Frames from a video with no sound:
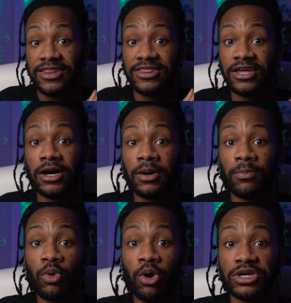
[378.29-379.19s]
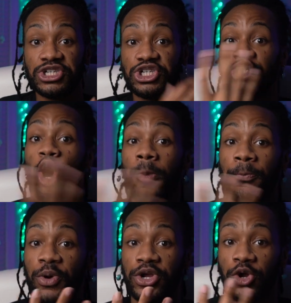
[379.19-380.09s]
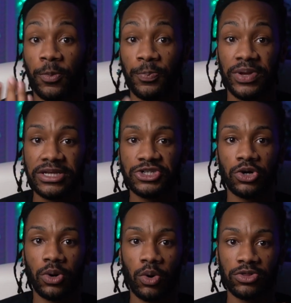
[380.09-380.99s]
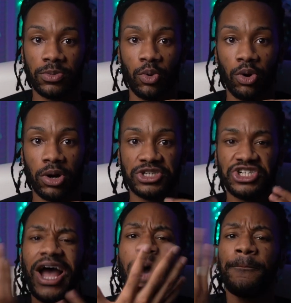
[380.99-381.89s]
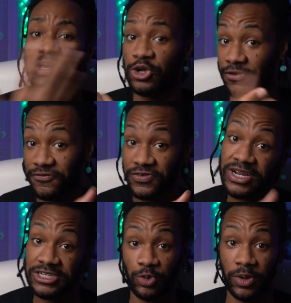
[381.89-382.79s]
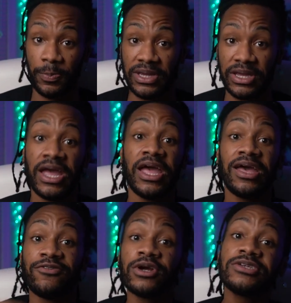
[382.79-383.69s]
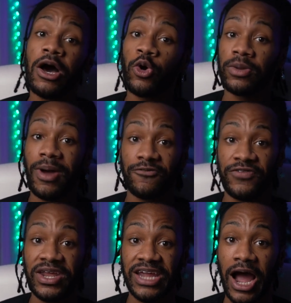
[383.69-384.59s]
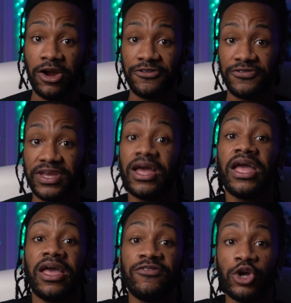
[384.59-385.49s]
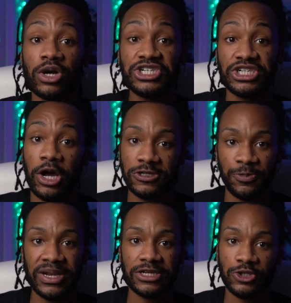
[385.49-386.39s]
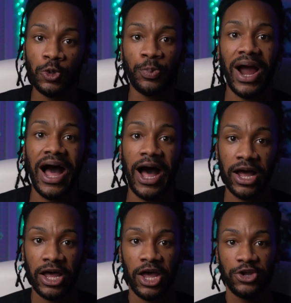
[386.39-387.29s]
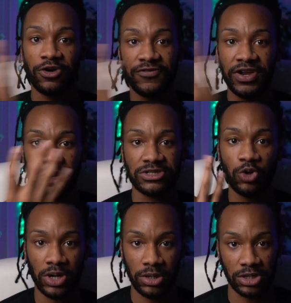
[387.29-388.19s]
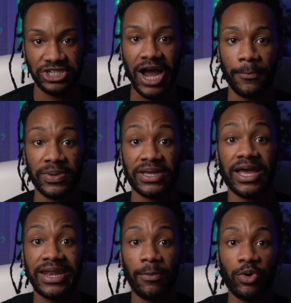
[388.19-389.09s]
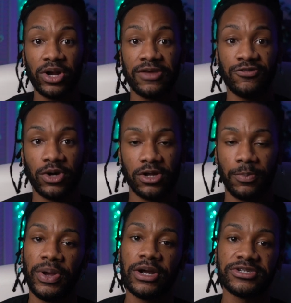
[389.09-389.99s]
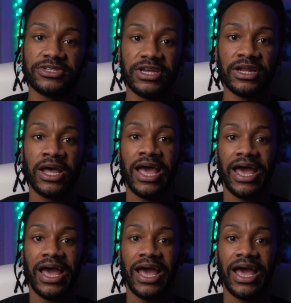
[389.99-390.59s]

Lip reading: the more sharper your picture or the more choppy your footage would be. If you're talking about videography, if your shutter speed is super high, your video is gonna look choppy. And now I'm gonna give you a comparison.